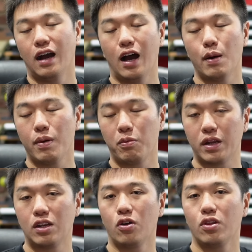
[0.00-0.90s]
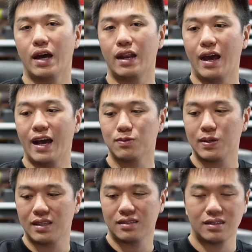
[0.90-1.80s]
but we know that as
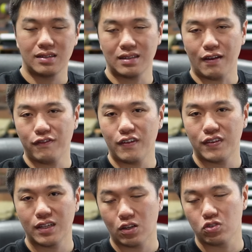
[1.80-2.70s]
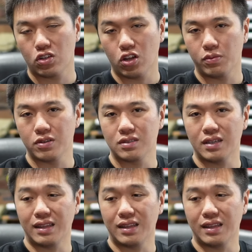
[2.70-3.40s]
we tested this at 1500 kilometers,